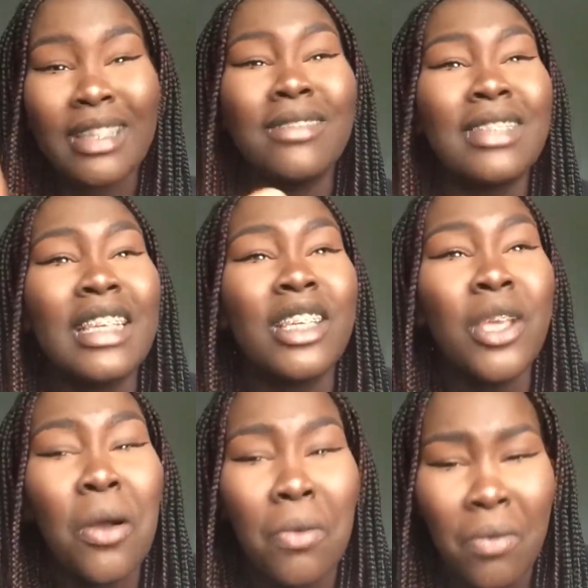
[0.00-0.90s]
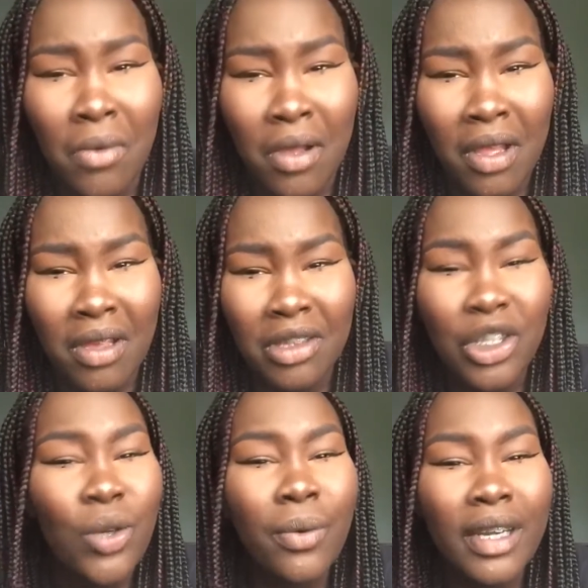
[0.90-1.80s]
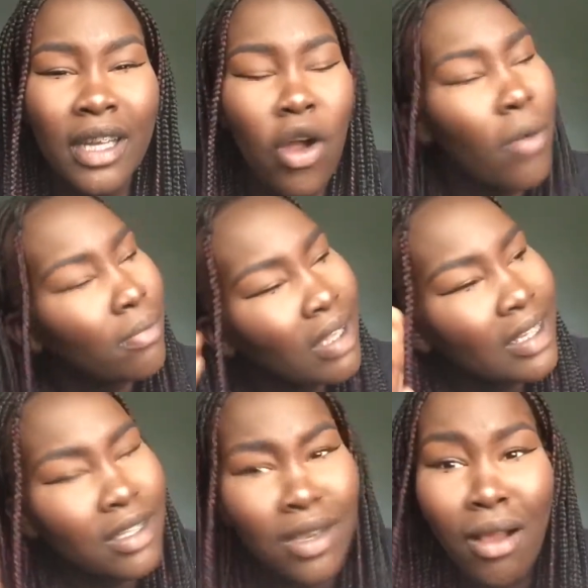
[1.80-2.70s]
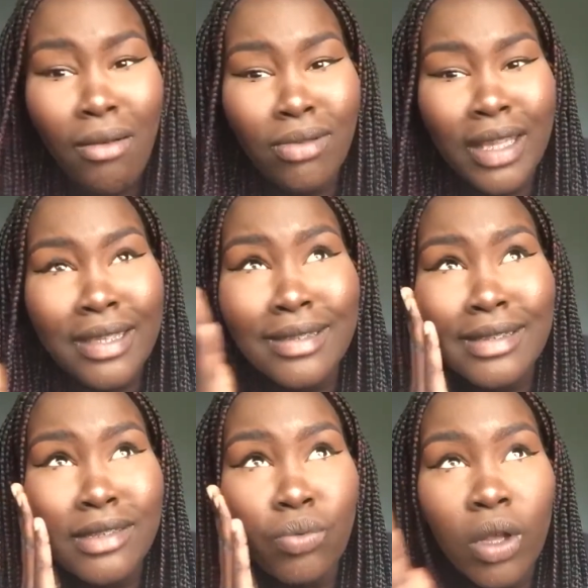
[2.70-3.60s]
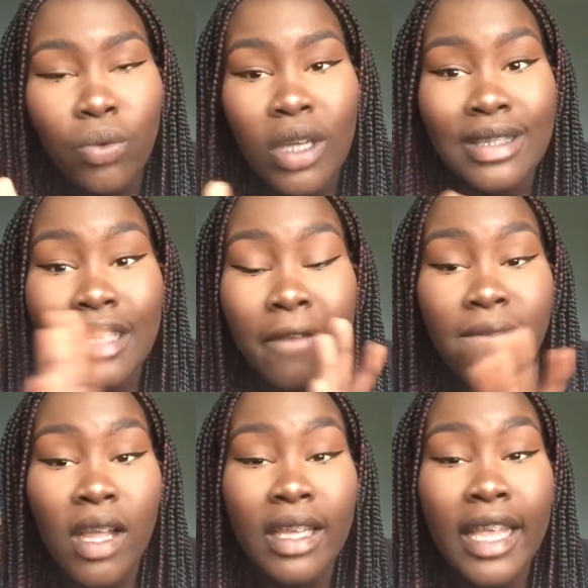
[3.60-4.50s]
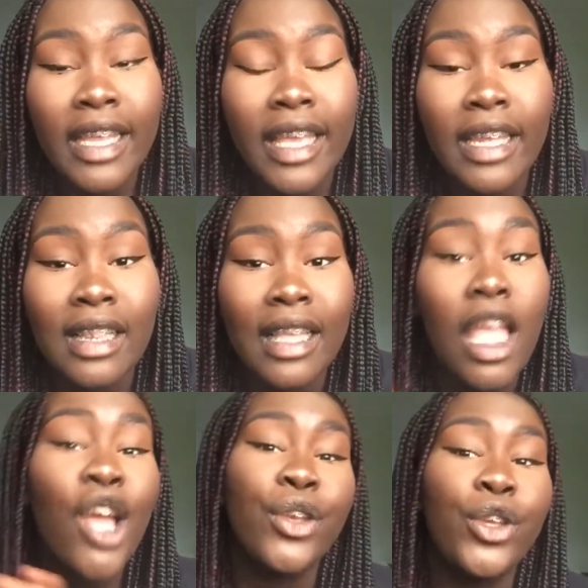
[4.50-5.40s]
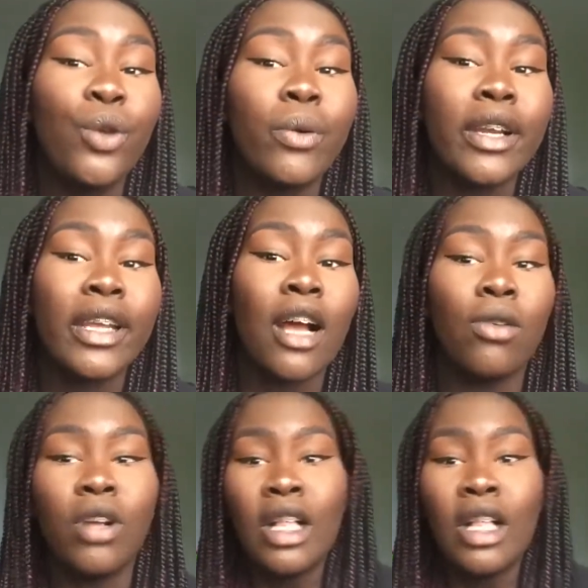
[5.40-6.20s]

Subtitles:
He was like, yo, do you work out? I'm like, no, like, this is one question that I fucking hate getting, like, do you work out?